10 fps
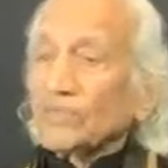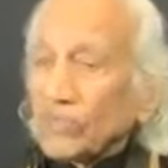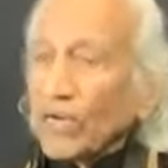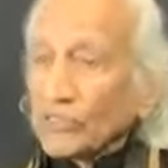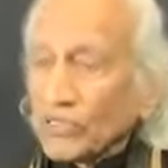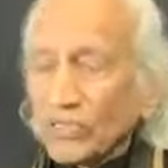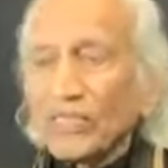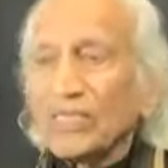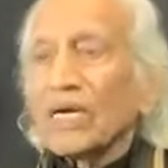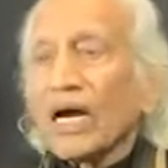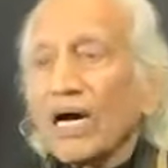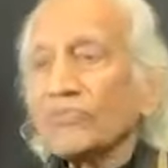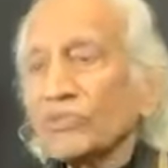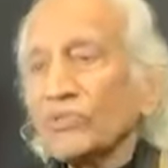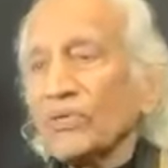taught how
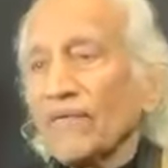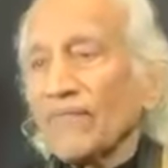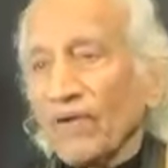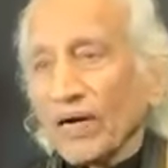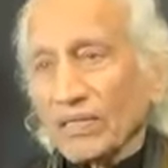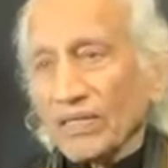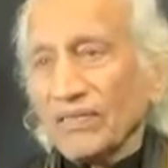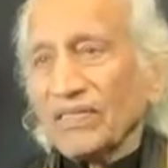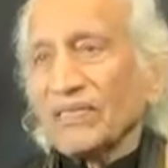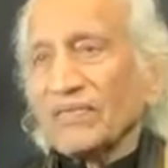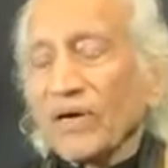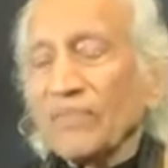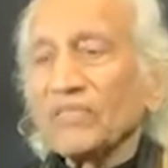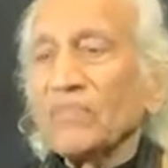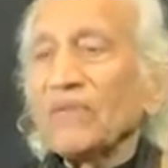to work
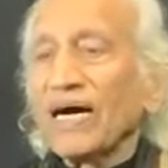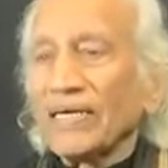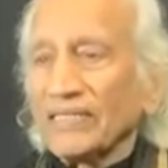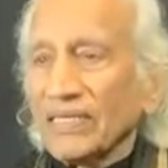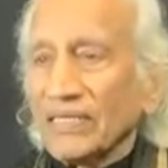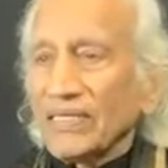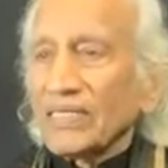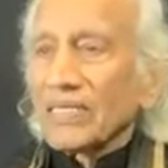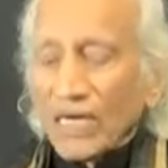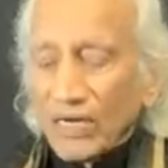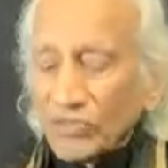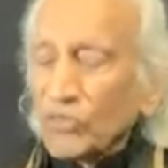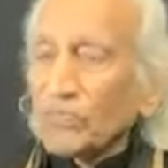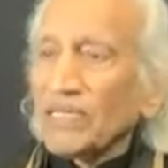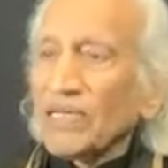from the mind, how to
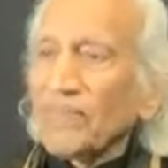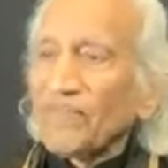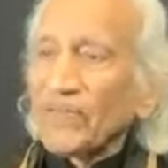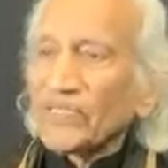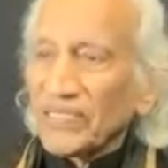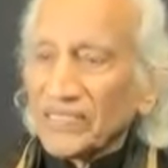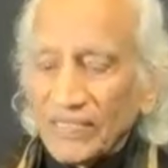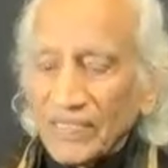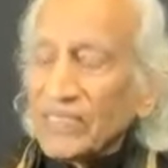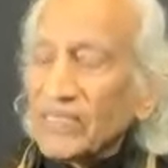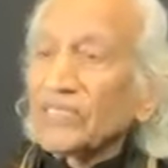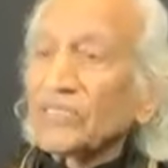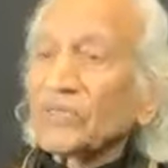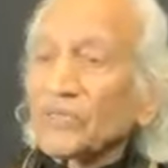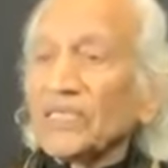be efficient in
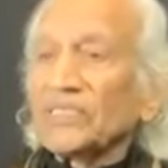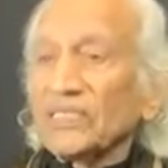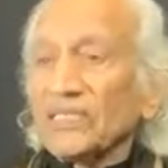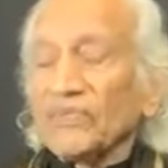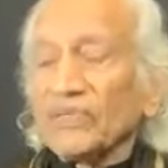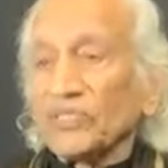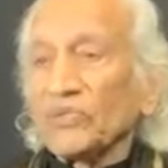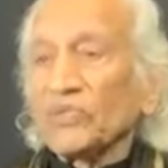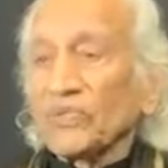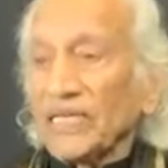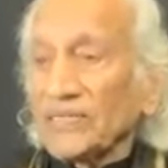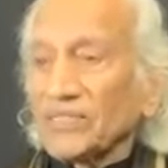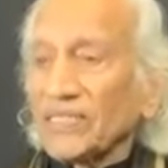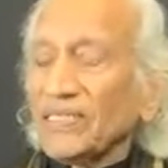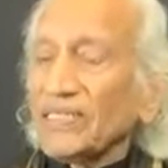creating what you
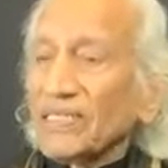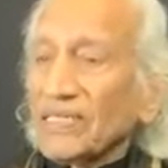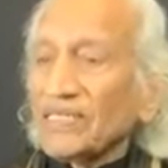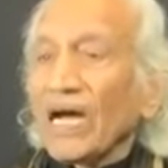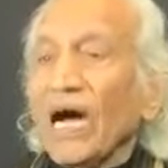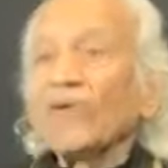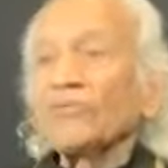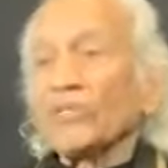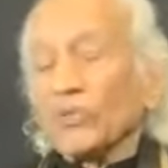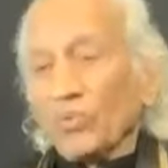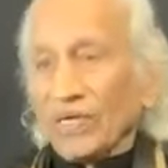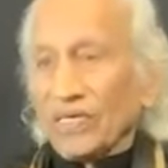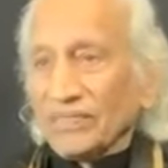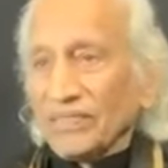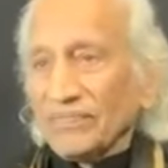create in the outer world